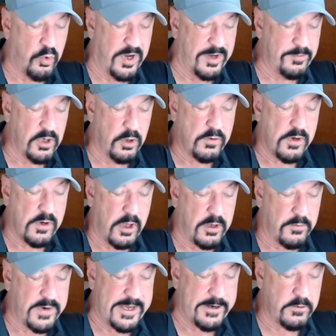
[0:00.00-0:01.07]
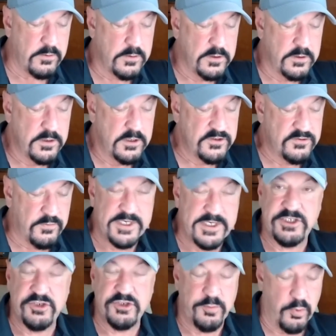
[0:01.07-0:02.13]
Pueblo, Colorado,
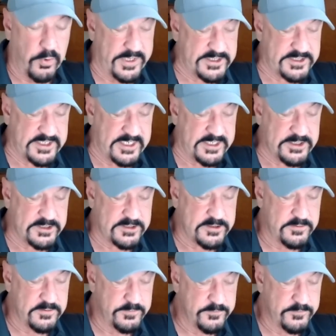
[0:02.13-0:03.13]
twenty-two point six percent.